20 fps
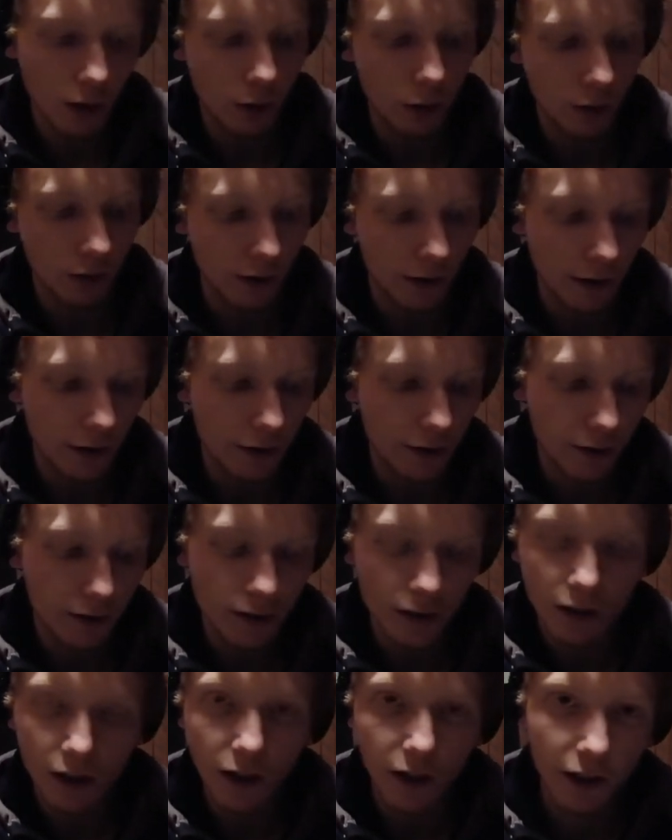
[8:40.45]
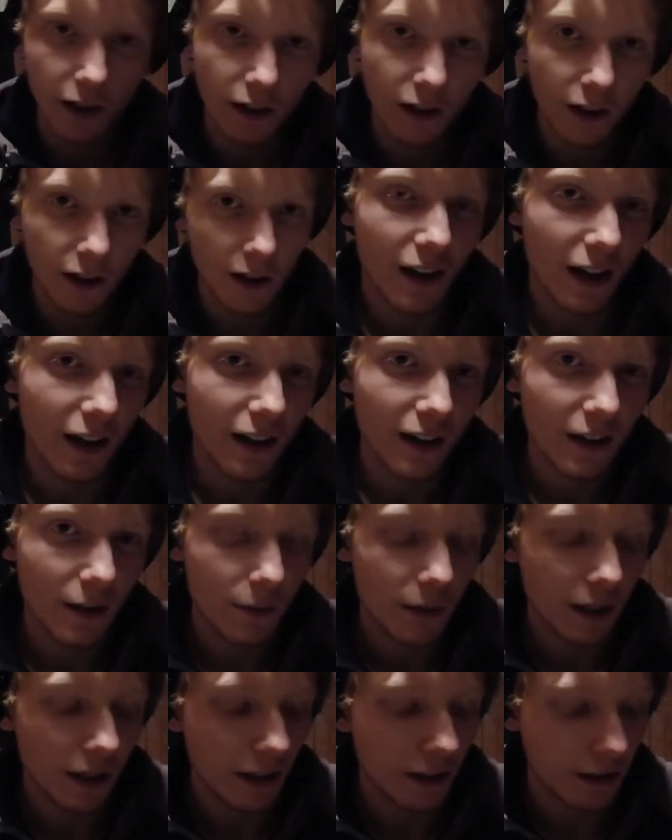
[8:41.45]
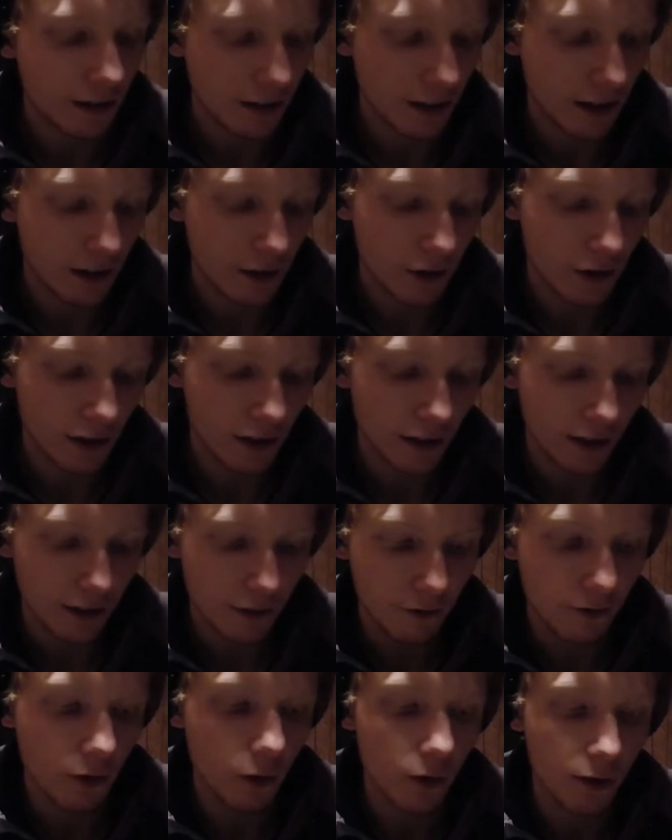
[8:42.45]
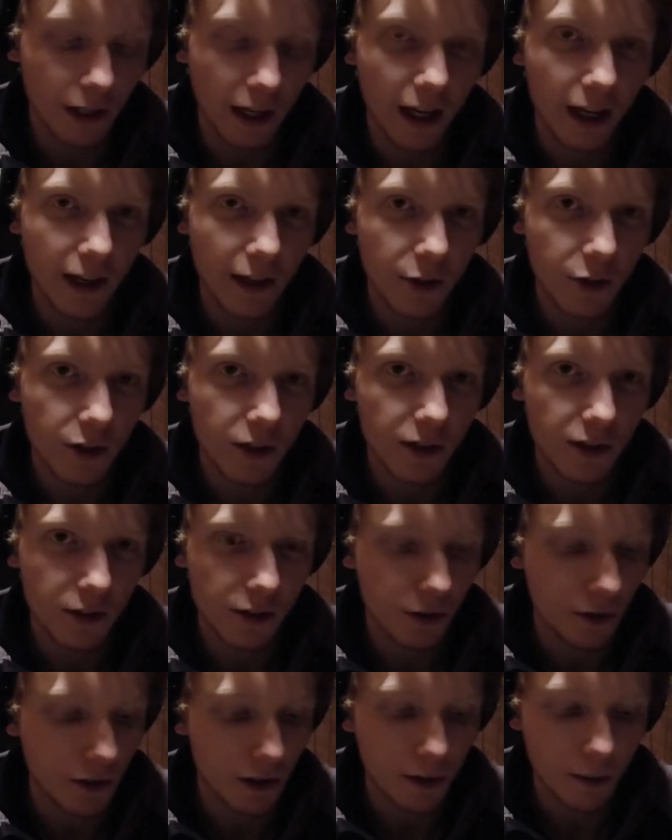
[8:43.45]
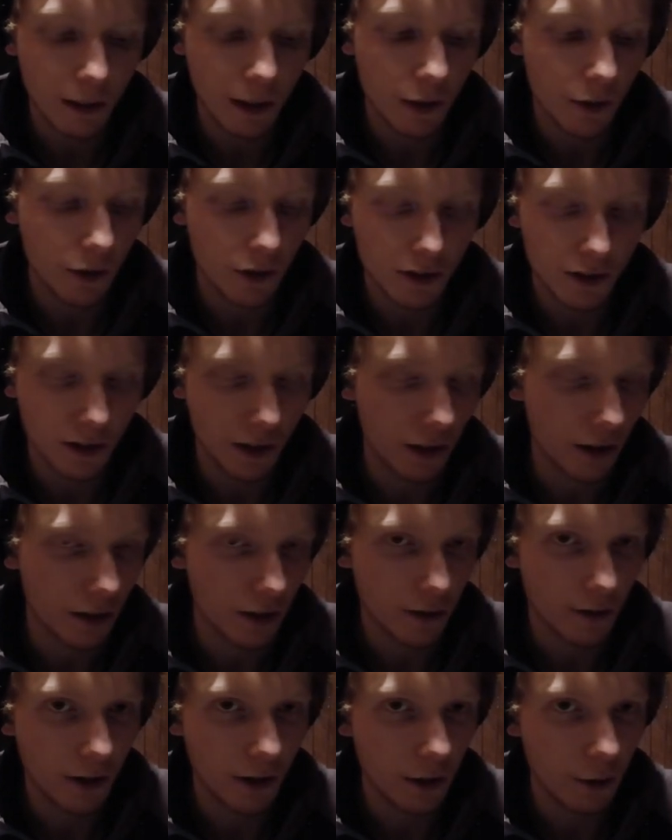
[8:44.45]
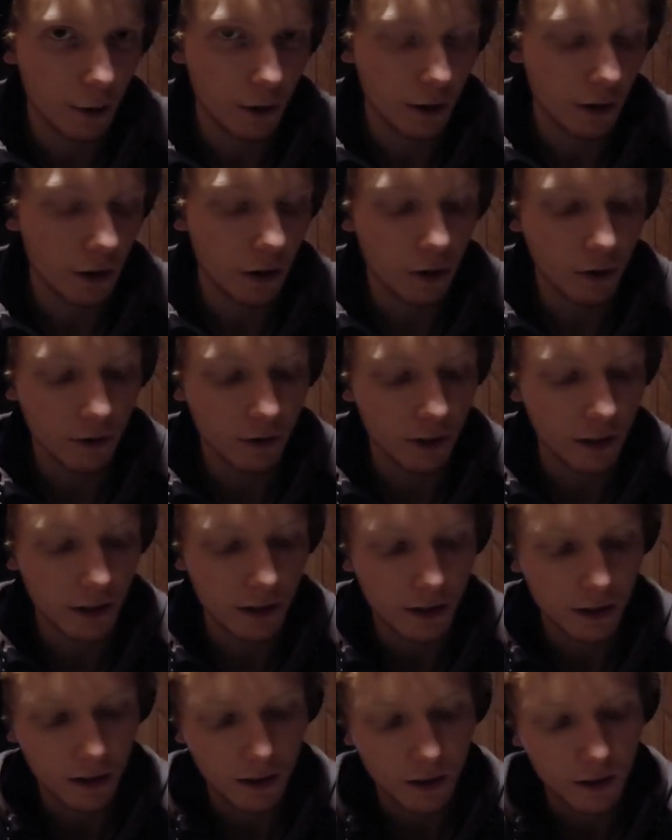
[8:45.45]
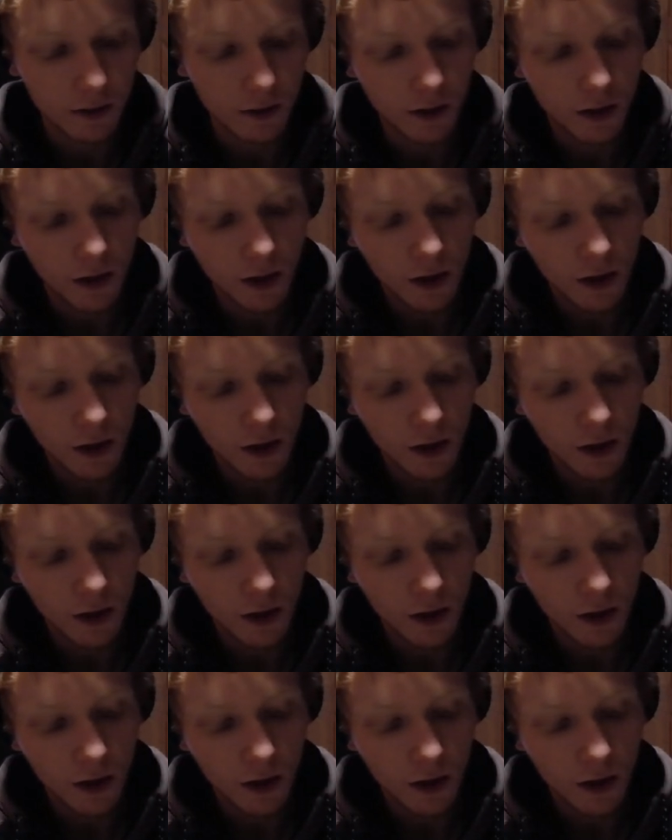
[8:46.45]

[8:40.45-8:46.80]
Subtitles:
or the other side, and they make essentially like full cages, so you can mount just tons of hardware all over these things.